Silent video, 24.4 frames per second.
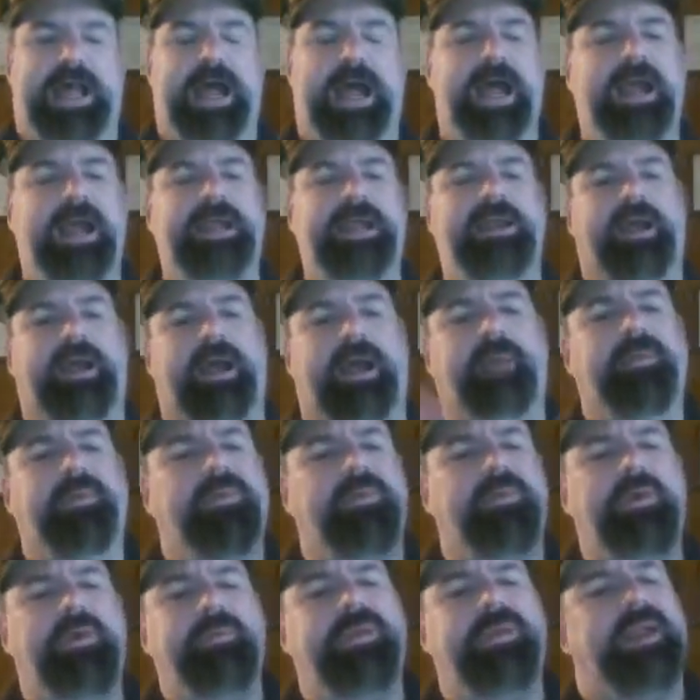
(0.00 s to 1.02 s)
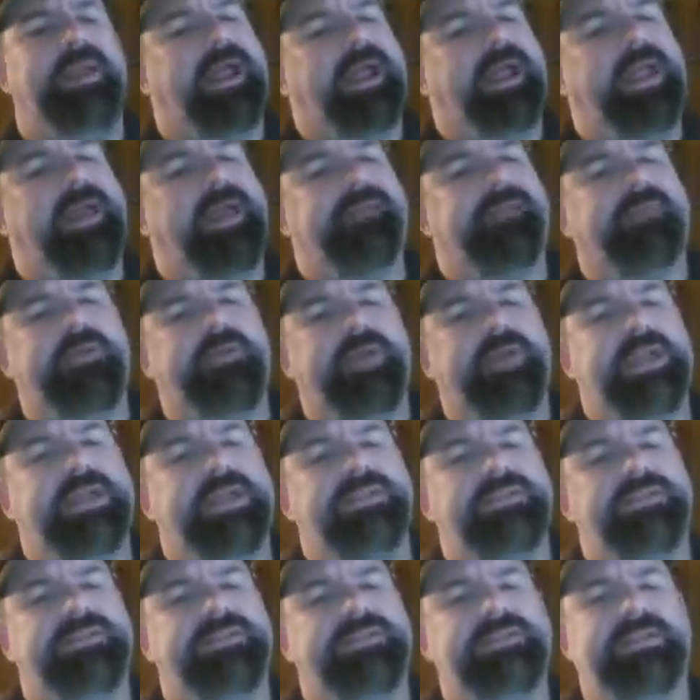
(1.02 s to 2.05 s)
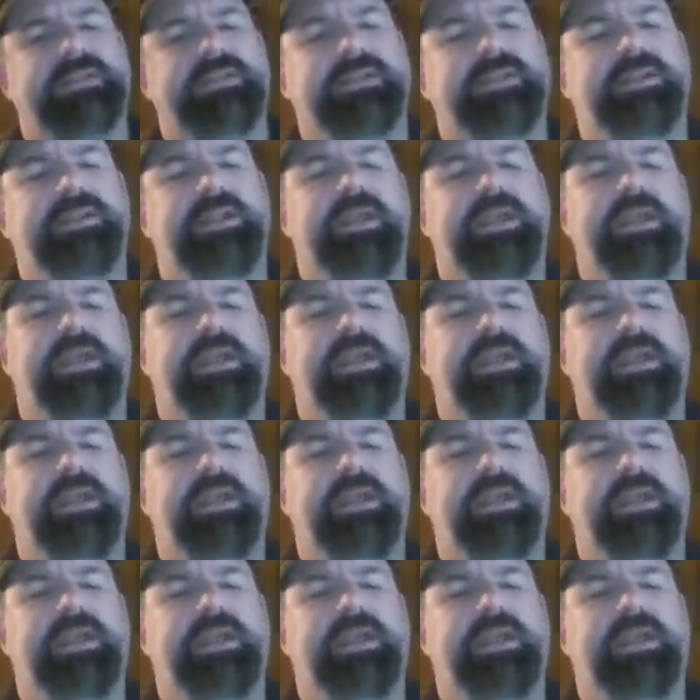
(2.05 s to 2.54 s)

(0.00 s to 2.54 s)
I'm a woman. I have no agency.